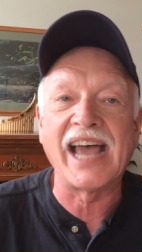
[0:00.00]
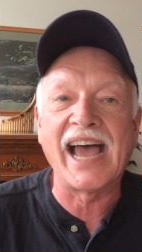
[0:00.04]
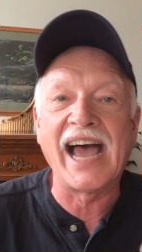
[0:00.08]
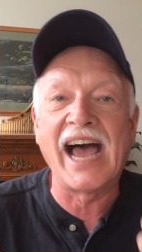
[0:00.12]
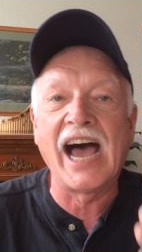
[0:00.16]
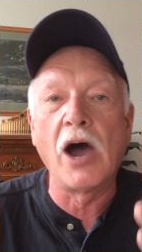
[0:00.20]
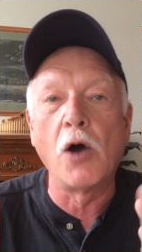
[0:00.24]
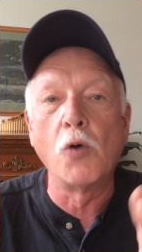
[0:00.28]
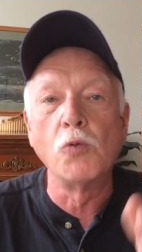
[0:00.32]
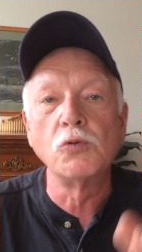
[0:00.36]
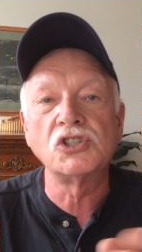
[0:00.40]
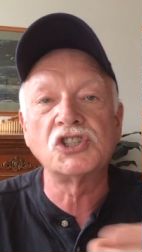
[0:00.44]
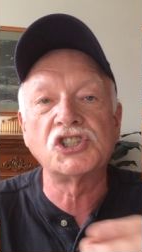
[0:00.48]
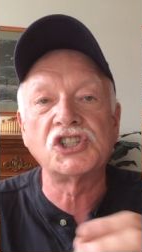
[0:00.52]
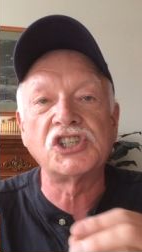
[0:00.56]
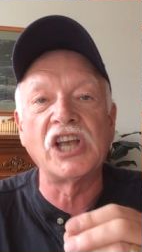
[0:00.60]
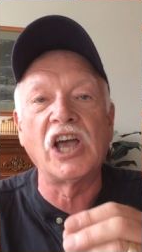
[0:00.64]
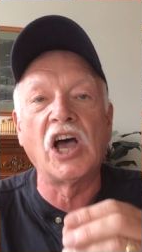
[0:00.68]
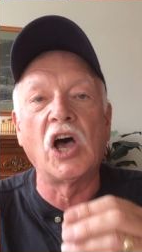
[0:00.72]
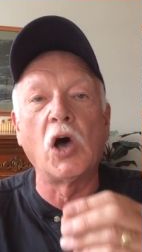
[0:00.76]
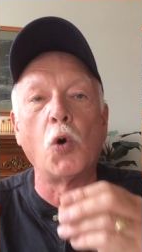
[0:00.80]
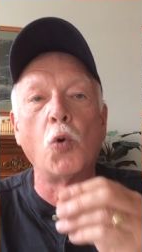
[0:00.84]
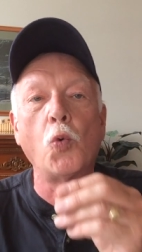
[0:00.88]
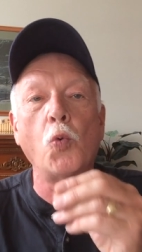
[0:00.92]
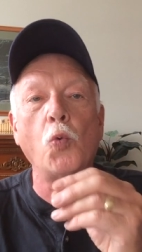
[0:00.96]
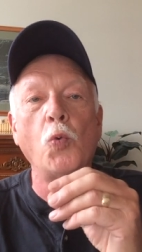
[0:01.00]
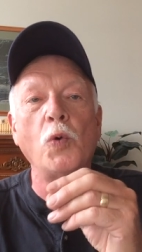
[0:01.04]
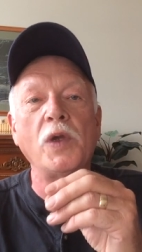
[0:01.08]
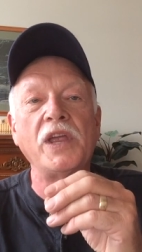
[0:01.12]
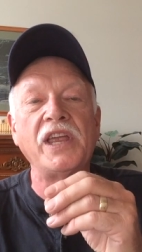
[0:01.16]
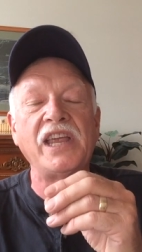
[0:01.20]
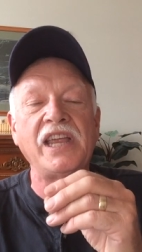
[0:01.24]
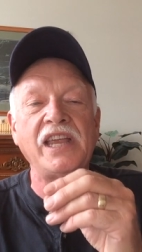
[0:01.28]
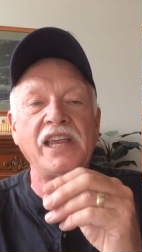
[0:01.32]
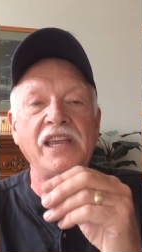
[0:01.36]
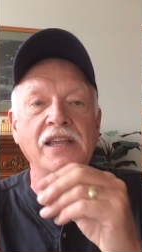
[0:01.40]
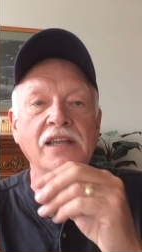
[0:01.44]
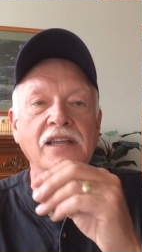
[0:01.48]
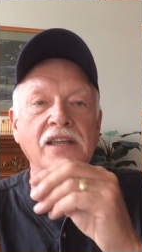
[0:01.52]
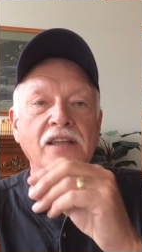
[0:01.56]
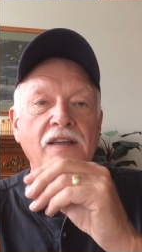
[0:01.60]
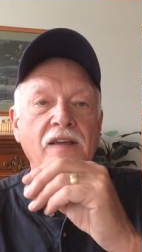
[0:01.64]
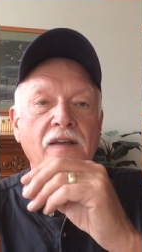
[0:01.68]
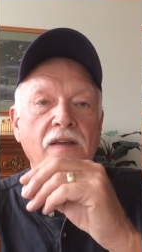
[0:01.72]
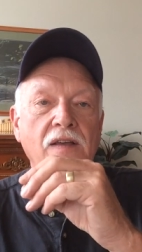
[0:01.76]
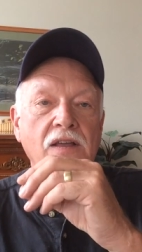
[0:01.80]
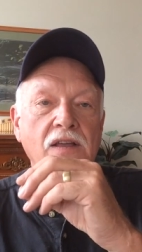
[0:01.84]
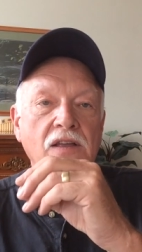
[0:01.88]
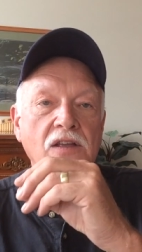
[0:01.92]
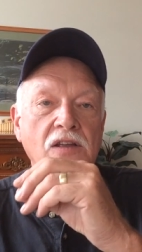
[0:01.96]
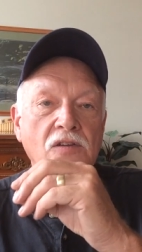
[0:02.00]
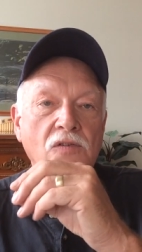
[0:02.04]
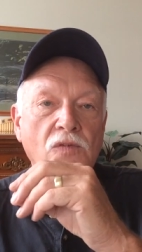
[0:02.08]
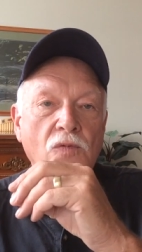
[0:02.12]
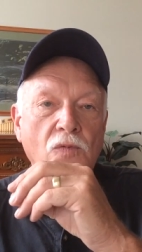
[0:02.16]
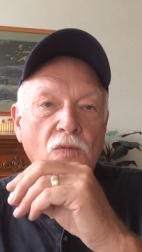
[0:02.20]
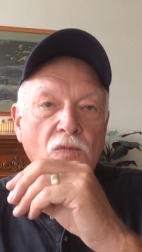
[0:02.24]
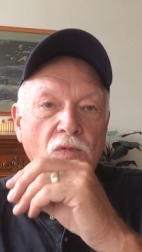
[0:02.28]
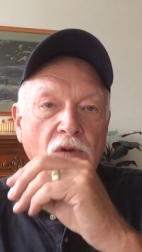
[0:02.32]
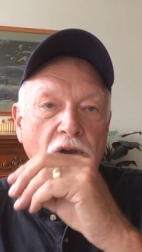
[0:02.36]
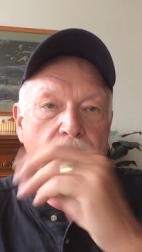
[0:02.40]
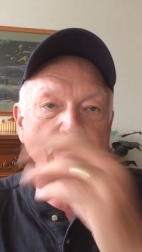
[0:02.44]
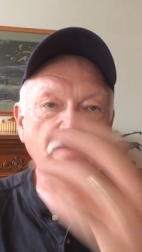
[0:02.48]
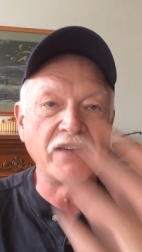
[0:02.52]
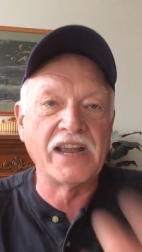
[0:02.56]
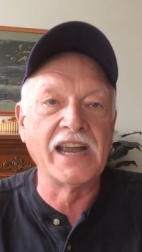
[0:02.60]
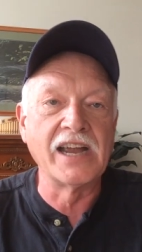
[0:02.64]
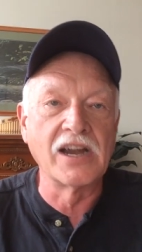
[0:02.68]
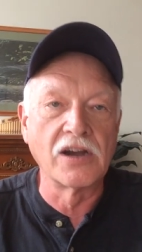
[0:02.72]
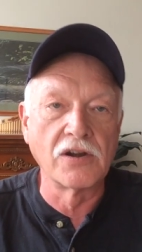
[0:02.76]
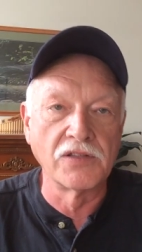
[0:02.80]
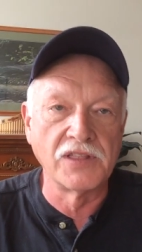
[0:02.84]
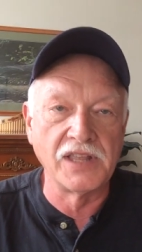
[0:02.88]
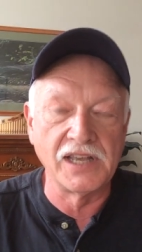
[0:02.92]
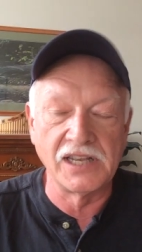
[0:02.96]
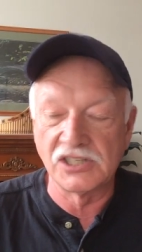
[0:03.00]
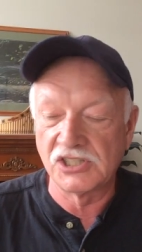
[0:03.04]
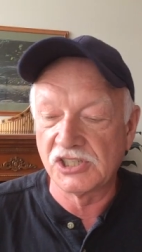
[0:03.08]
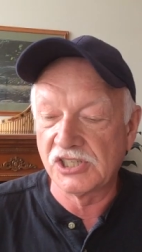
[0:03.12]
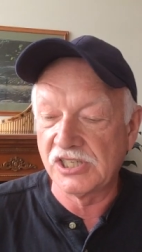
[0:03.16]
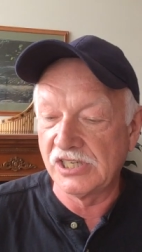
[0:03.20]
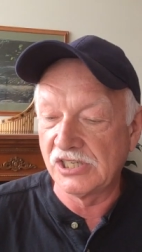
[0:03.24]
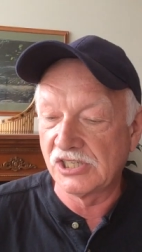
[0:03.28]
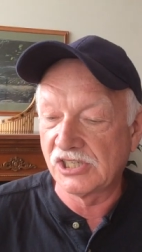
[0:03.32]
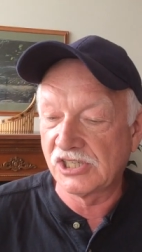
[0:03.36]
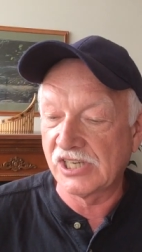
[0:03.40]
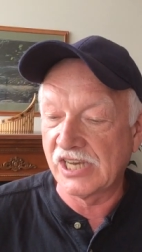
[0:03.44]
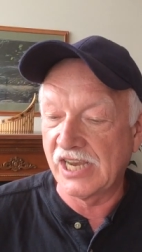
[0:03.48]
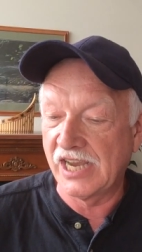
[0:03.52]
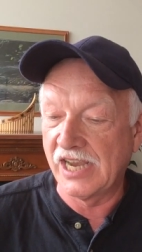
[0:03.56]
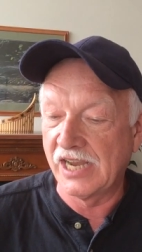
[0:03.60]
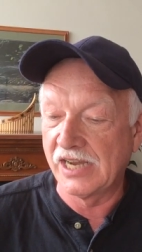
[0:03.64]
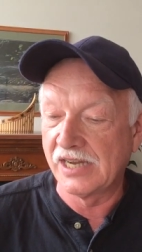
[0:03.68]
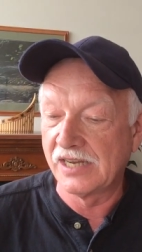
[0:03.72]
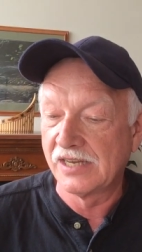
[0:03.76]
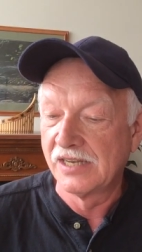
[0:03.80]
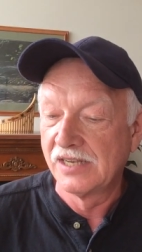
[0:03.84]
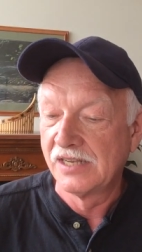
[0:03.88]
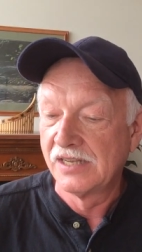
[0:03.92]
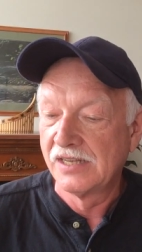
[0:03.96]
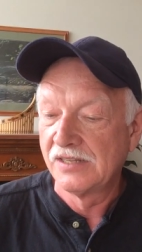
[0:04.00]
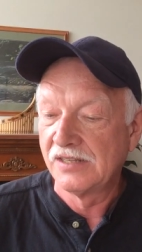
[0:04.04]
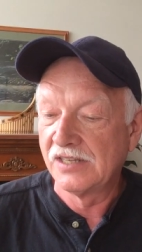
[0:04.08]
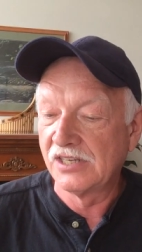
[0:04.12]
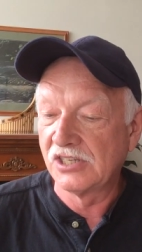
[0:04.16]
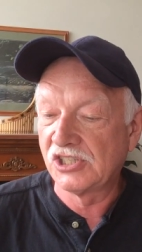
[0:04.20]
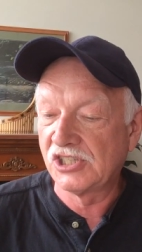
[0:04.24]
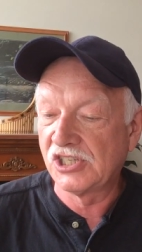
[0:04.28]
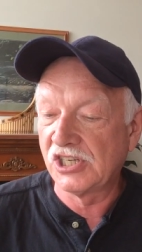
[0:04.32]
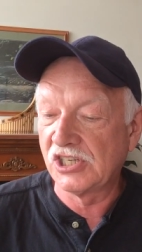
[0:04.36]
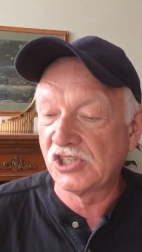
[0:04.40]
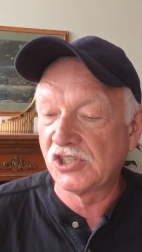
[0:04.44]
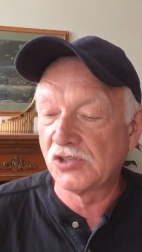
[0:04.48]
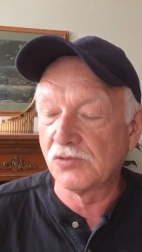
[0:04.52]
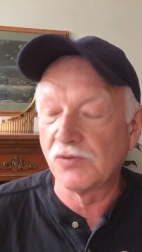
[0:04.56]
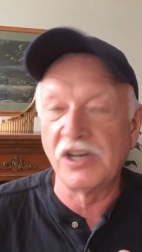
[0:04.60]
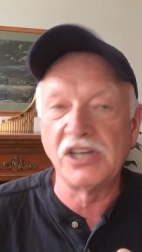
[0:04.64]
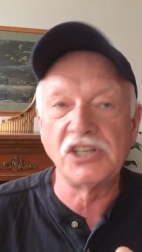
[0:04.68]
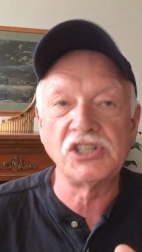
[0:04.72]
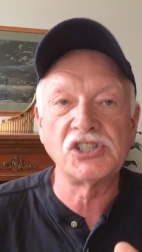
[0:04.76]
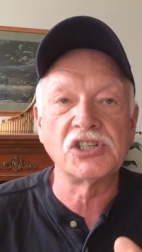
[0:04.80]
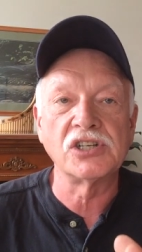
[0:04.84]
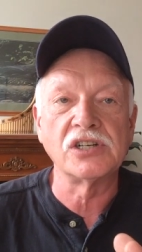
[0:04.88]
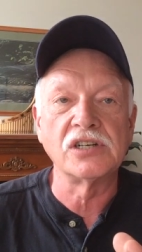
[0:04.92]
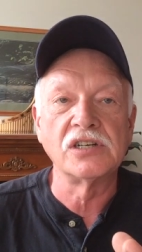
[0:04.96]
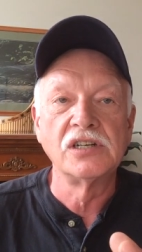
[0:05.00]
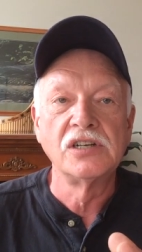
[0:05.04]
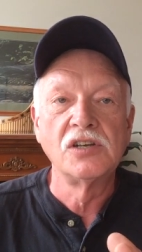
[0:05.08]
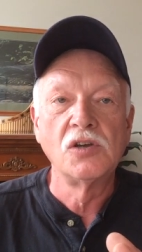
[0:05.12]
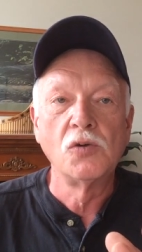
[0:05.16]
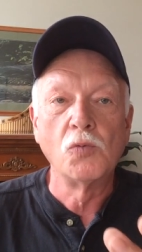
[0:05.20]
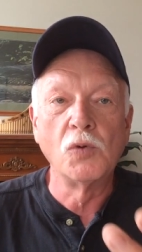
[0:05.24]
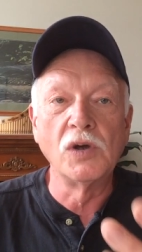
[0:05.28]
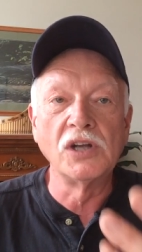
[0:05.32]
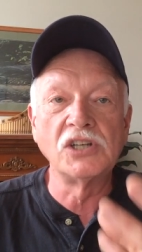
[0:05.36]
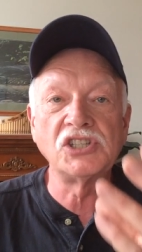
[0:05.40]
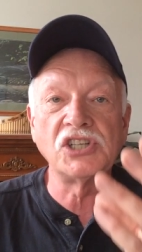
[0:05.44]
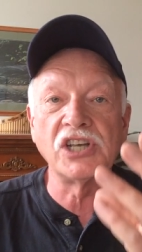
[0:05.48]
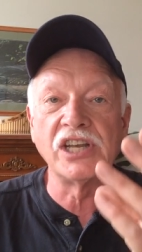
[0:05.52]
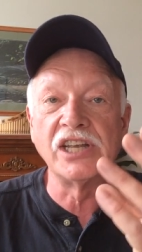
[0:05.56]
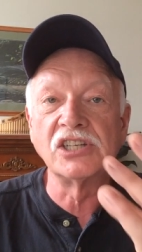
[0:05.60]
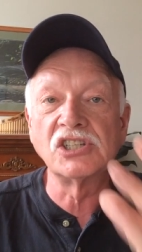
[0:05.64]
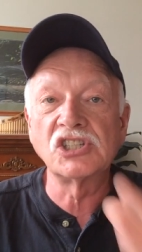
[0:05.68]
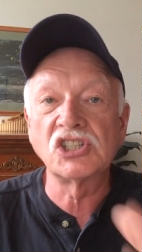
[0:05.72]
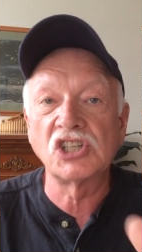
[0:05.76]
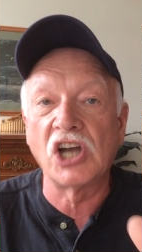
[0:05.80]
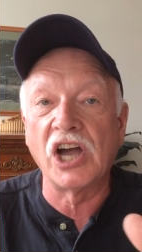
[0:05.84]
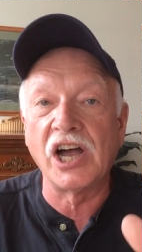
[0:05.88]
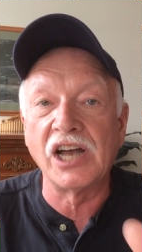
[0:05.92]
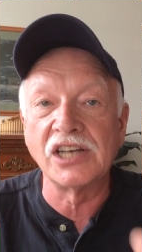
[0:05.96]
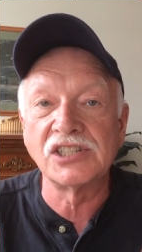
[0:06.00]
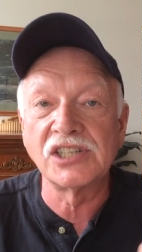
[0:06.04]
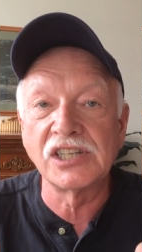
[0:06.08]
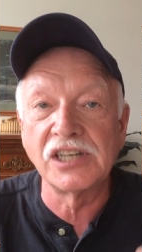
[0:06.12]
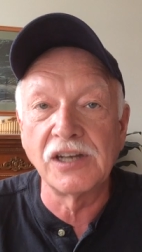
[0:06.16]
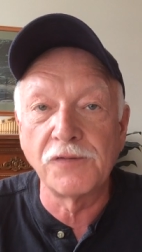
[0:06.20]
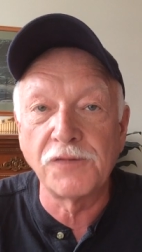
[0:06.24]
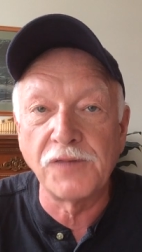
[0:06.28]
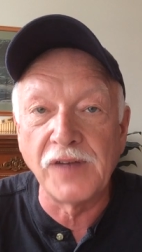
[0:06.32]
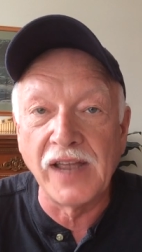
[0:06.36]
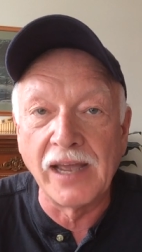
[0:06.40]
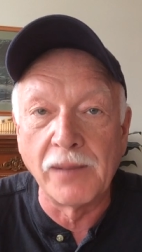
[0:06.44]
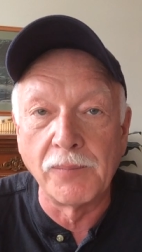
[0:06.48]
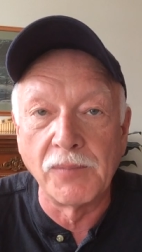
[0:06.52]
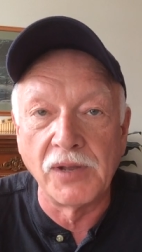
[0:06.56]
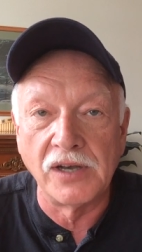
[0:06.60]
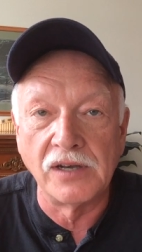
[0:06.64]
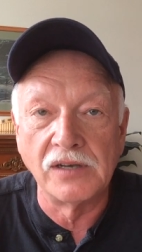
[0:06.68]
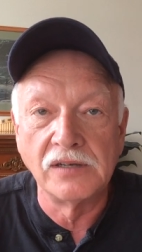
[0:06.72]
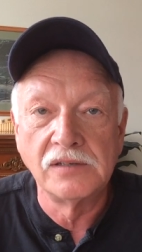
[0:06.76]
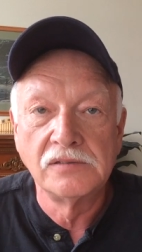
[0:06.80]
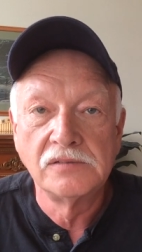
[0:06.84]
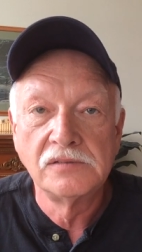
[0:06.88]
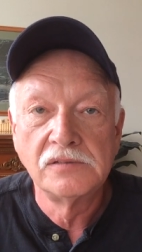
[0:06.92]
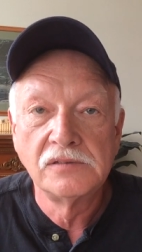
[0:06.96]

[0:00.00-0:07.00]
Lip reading: How shall we repair this," he's saying, "this situation, which is causing a famine?"